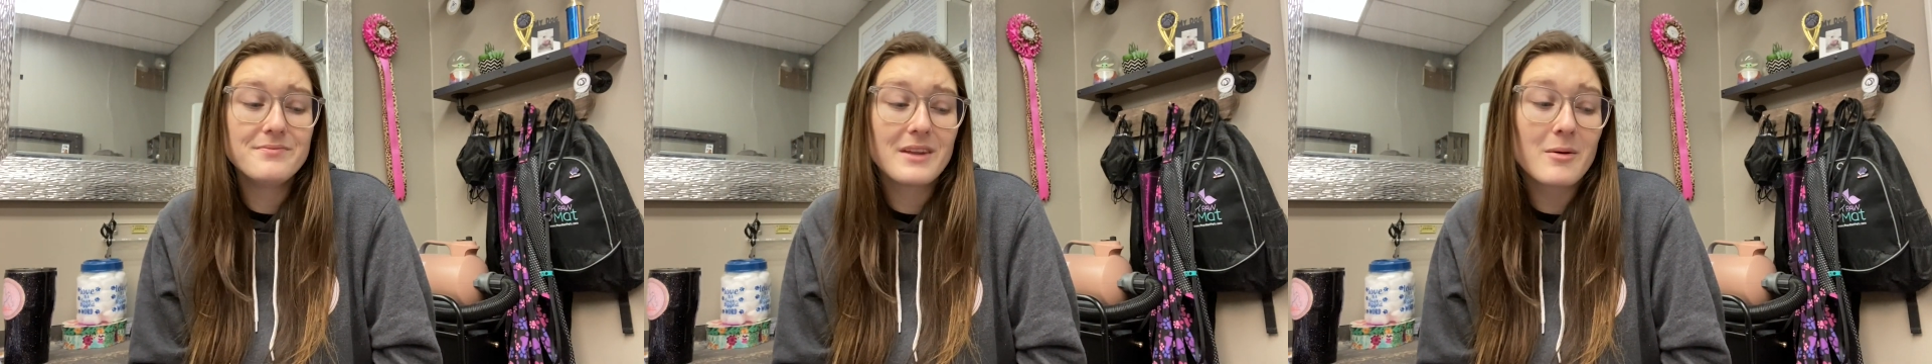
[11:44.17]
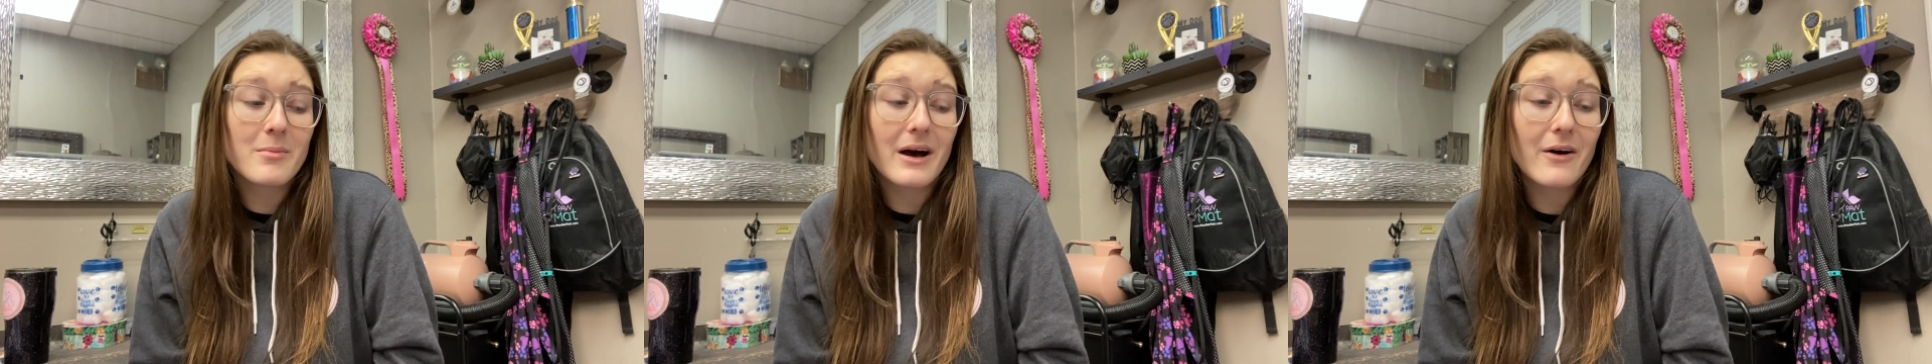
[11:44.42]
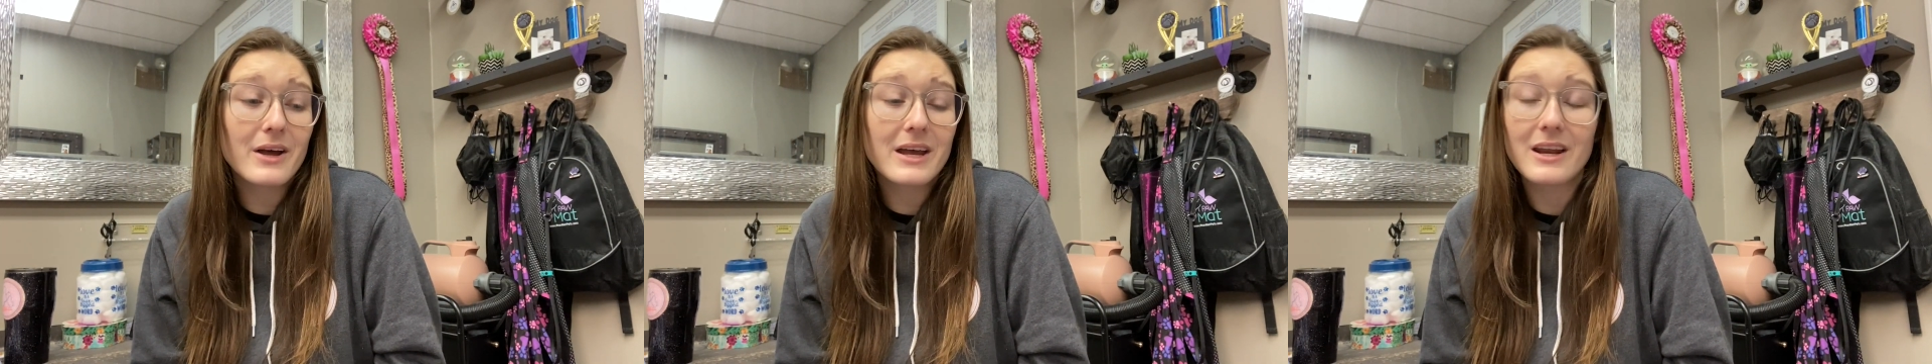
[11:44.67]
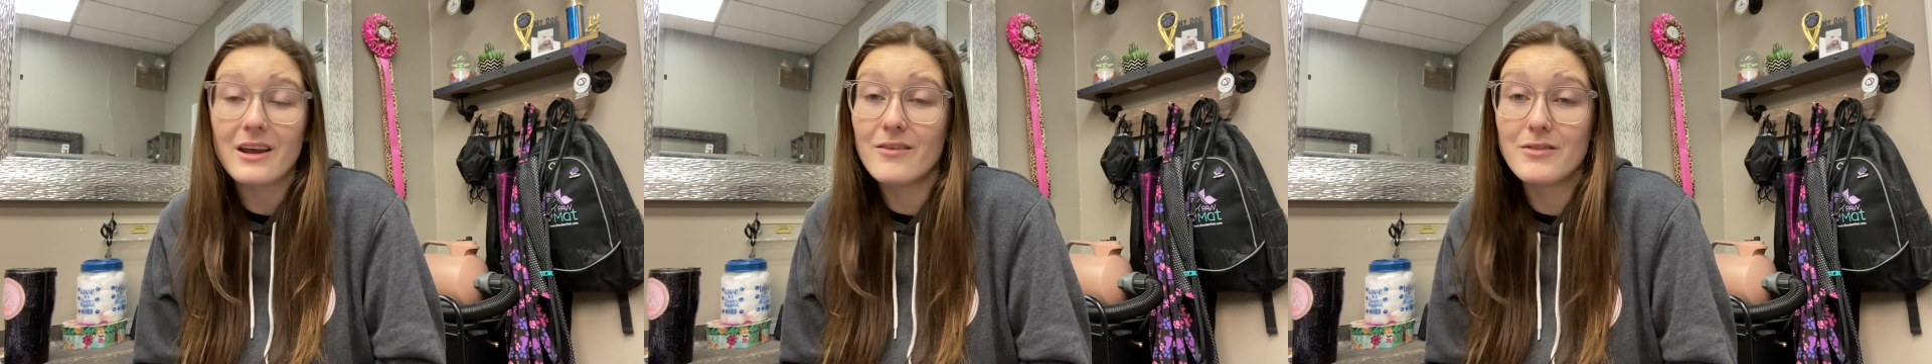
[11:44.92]
about
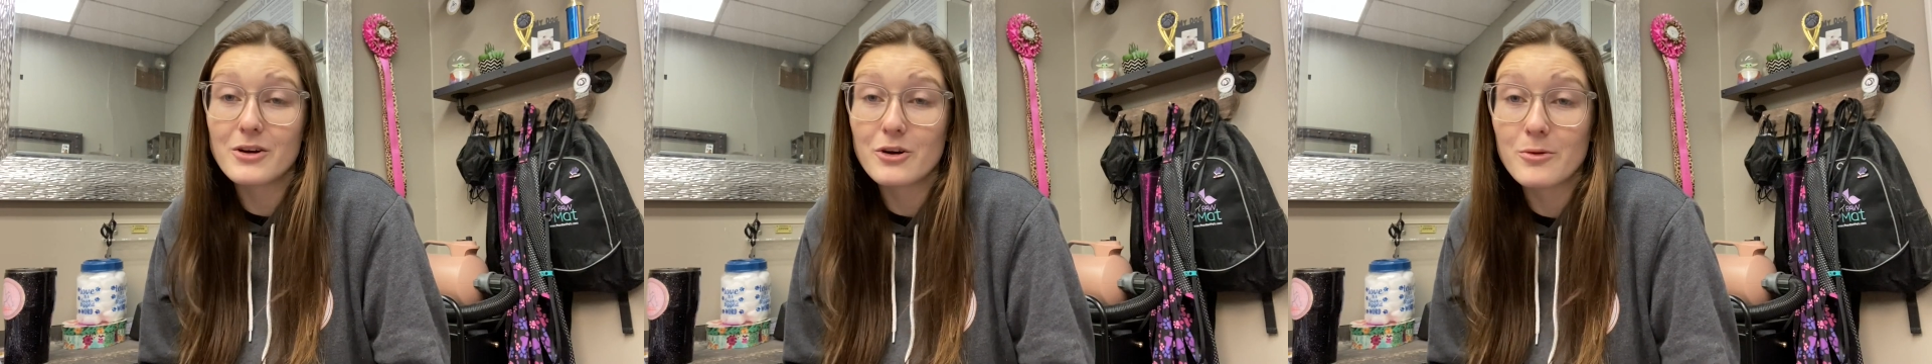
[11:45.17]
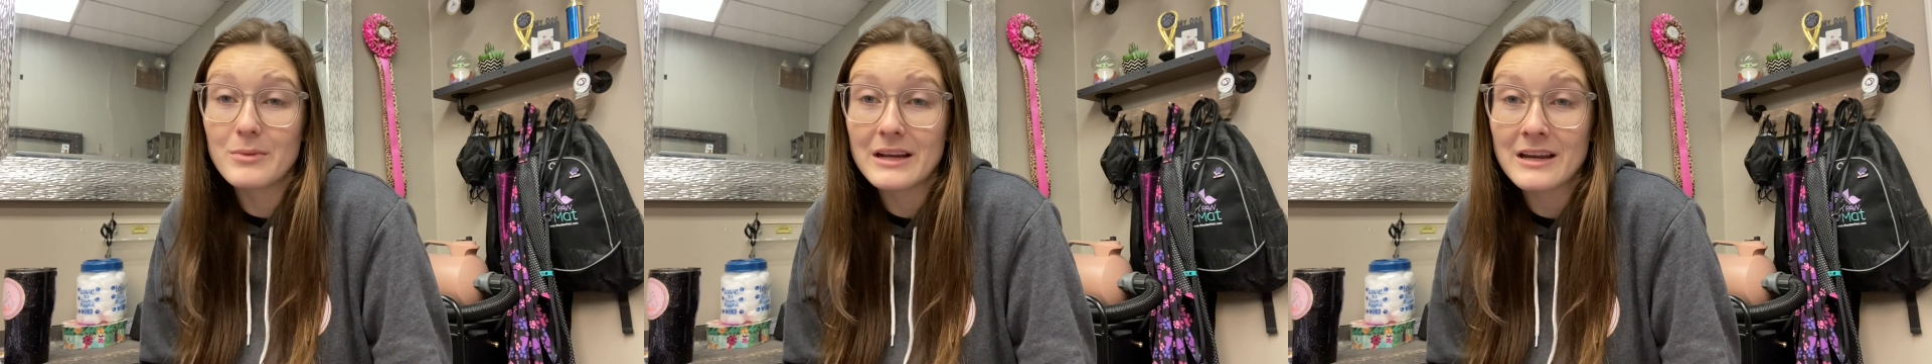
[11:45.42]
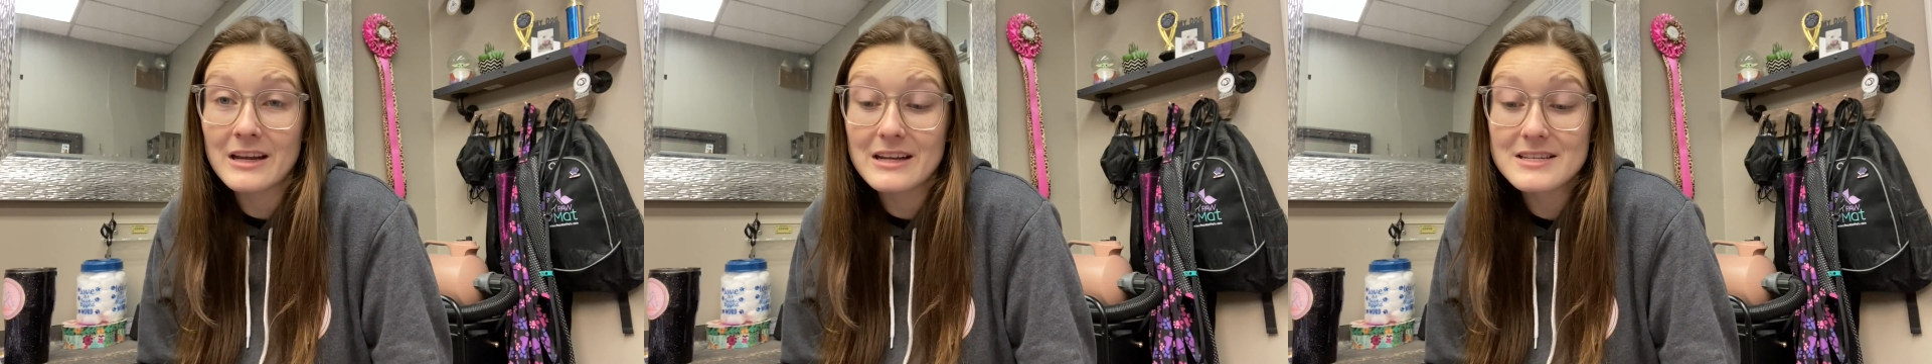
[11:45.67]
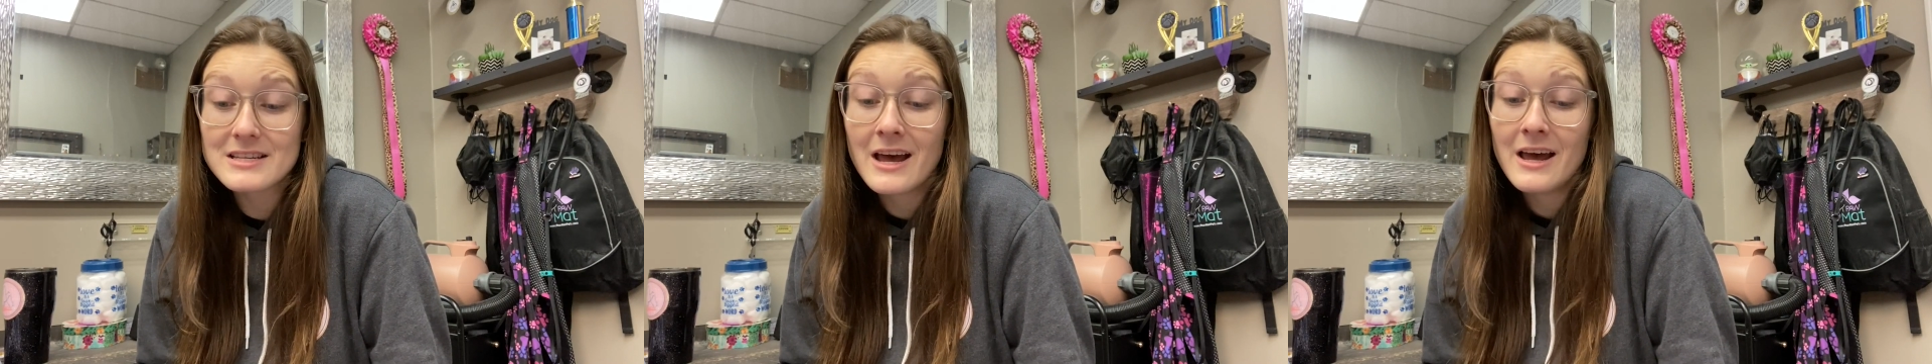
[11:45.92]
any of your grooming
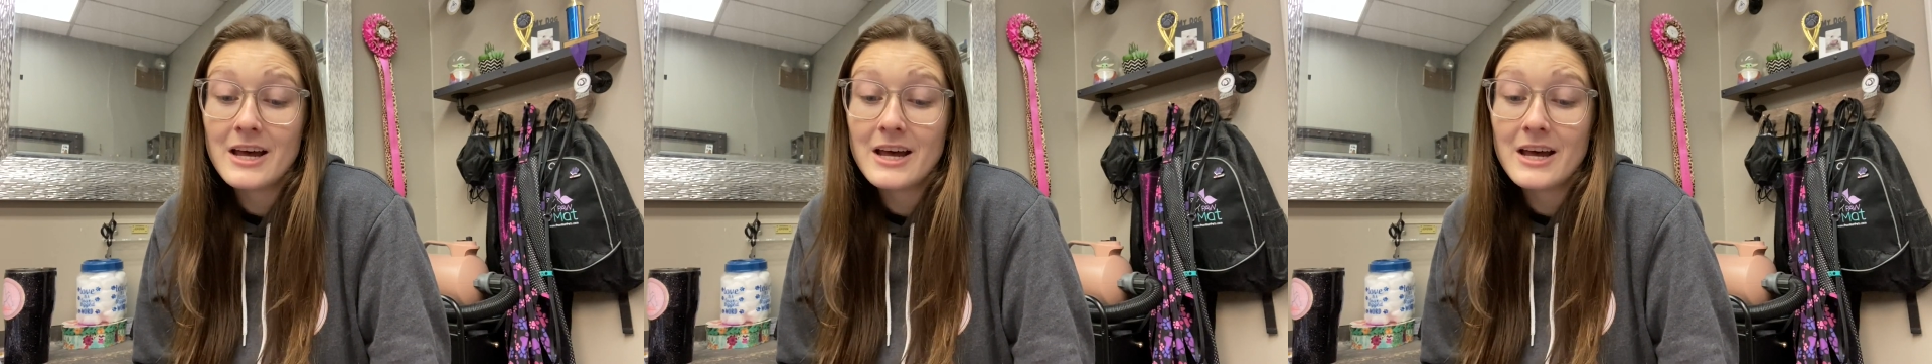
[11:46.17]
needs